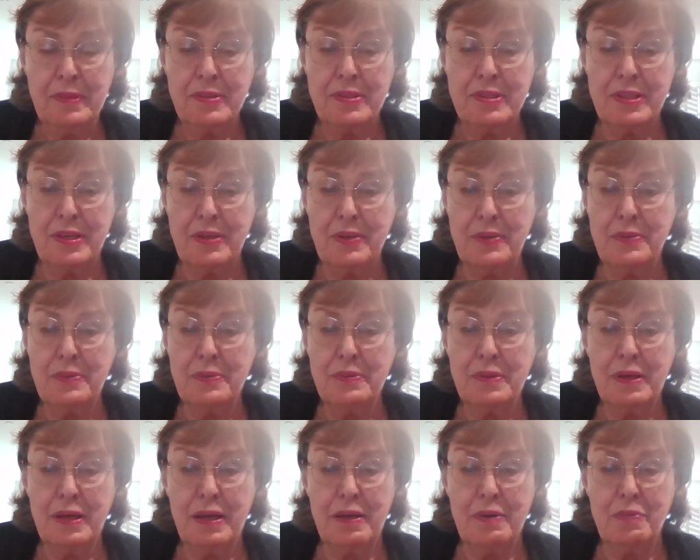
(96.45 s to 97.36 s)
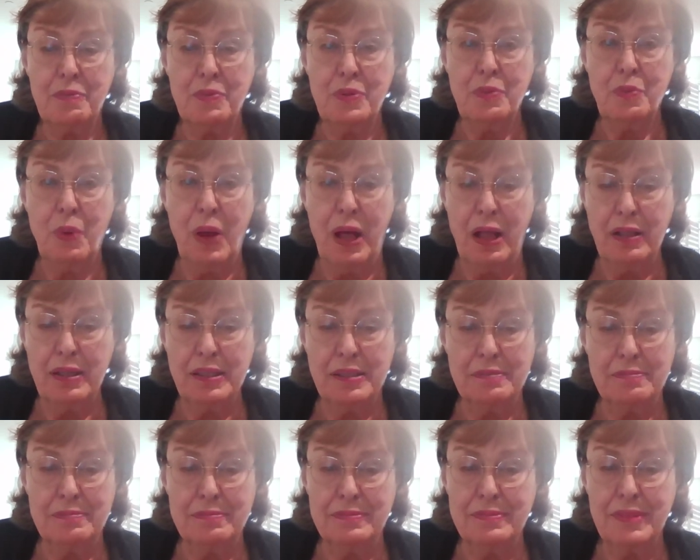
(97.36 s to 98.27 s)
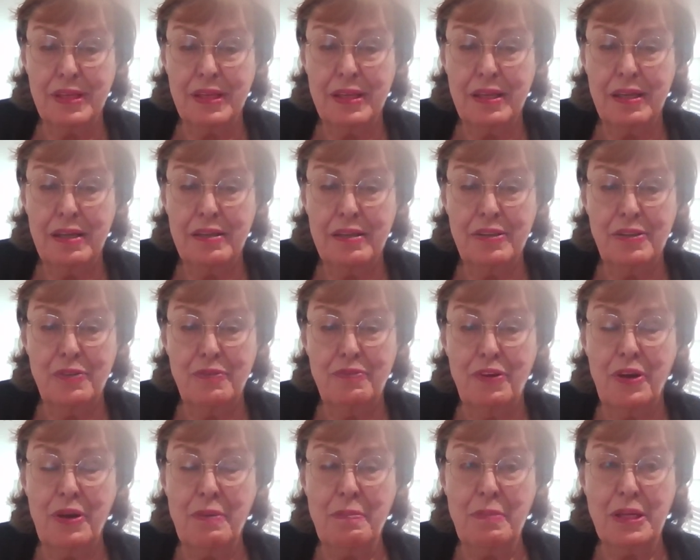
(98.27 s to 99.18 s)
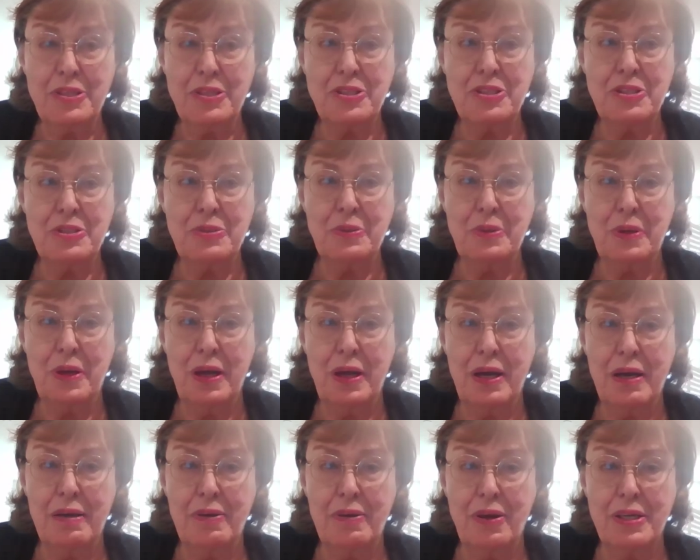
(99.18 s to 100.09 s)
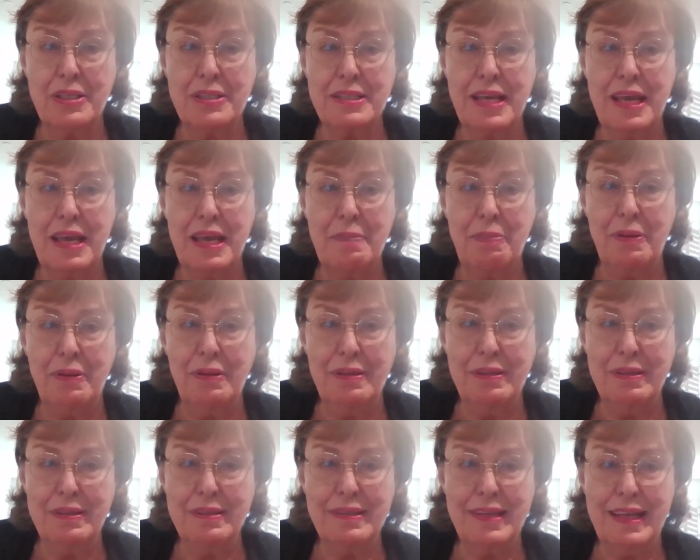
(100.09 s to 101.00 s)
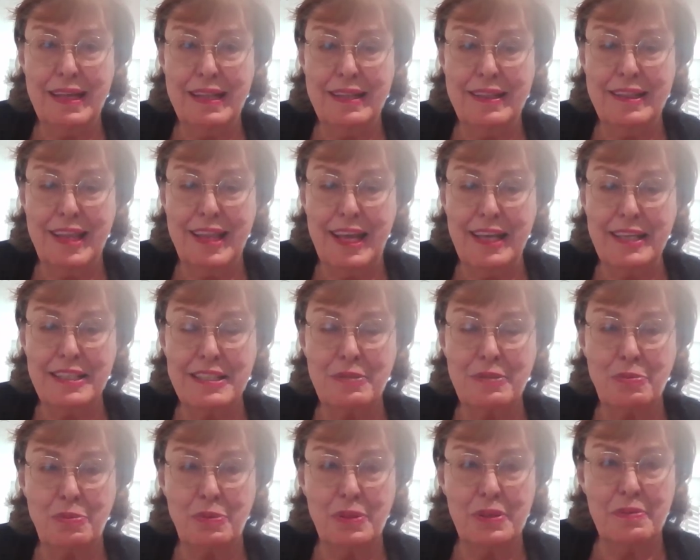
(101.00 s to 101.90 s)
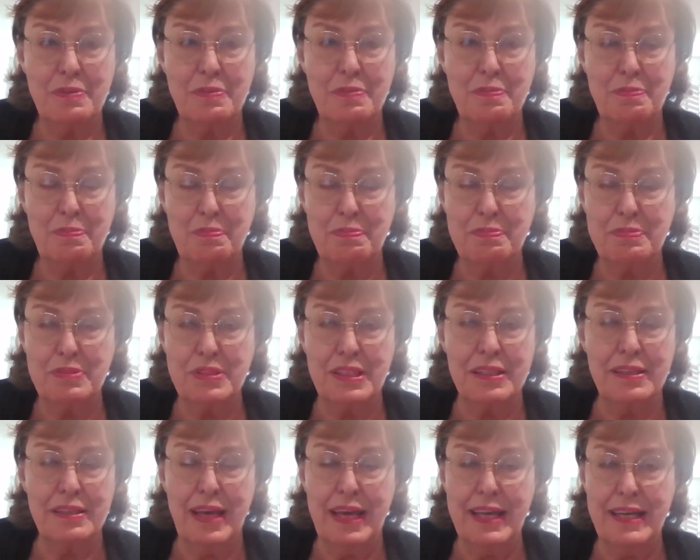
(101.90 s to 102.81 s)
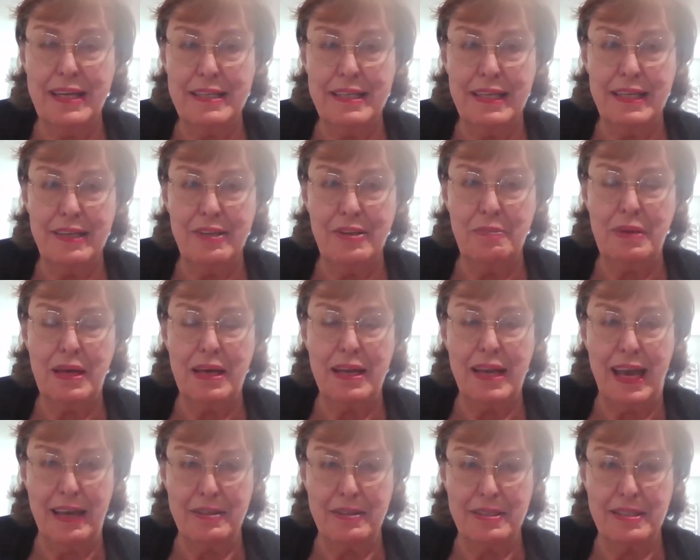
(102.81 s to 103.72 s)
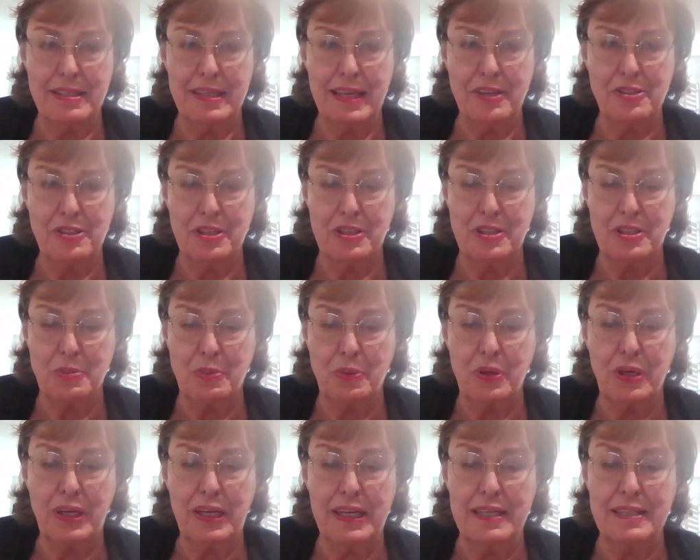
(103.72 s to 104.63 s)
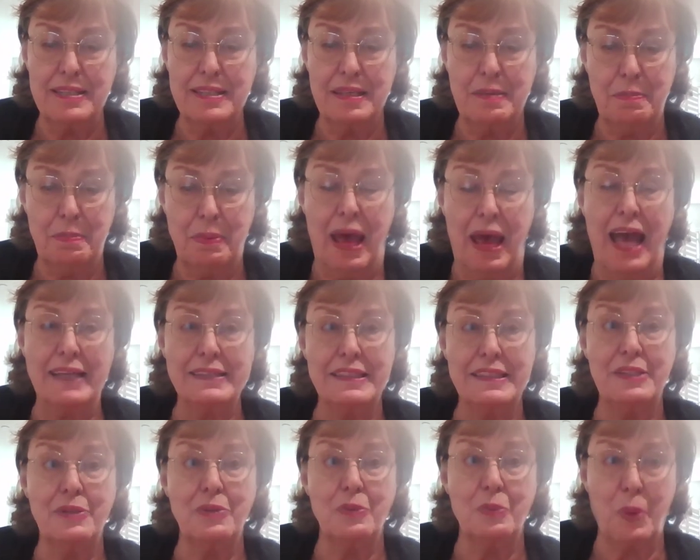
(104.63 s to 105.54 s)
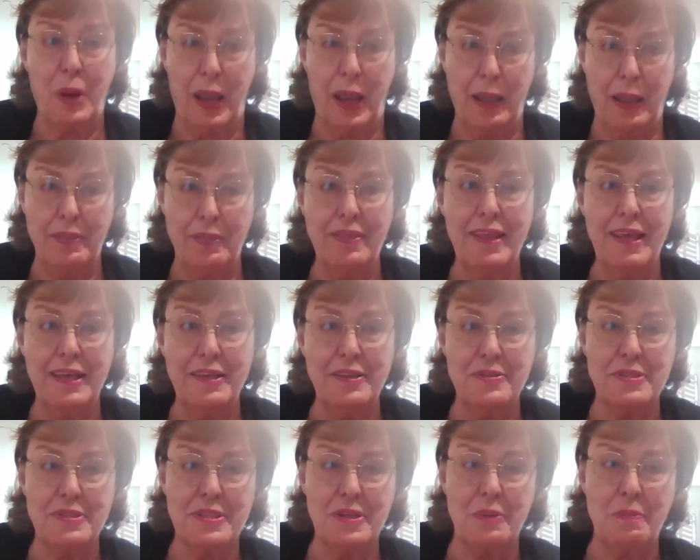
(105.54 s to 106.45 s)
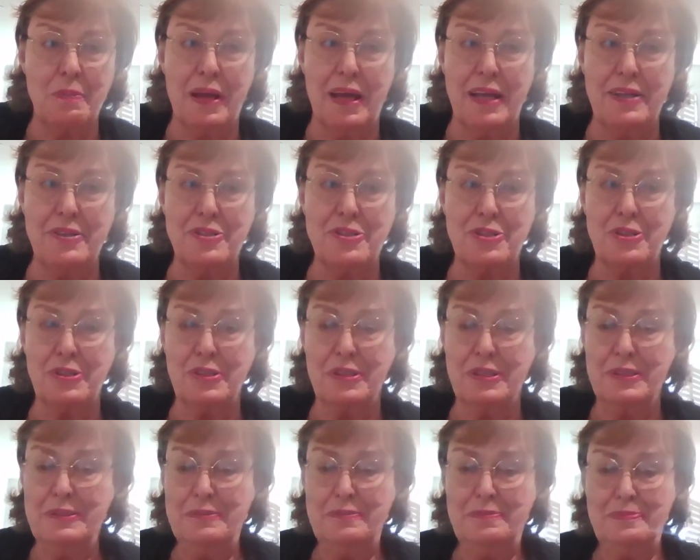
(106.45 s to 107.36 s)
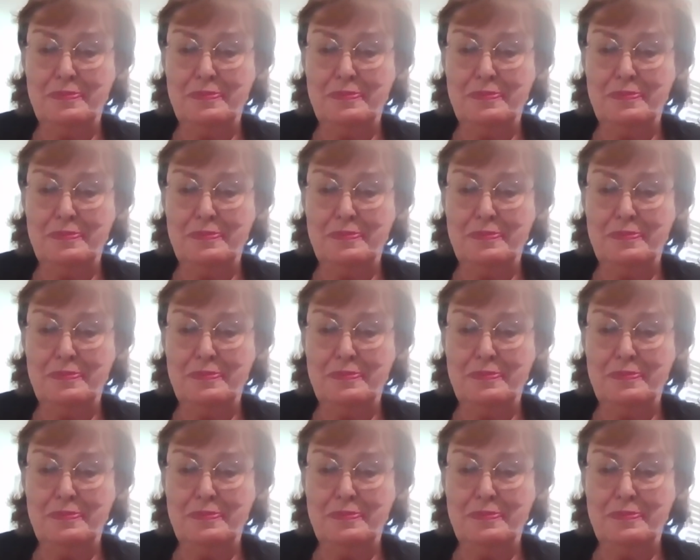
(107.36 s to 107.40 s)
So we welcome you very much to our table, and thanks. You're delighted to hear about how sanctions work and its impact in Iran. Thank you so much.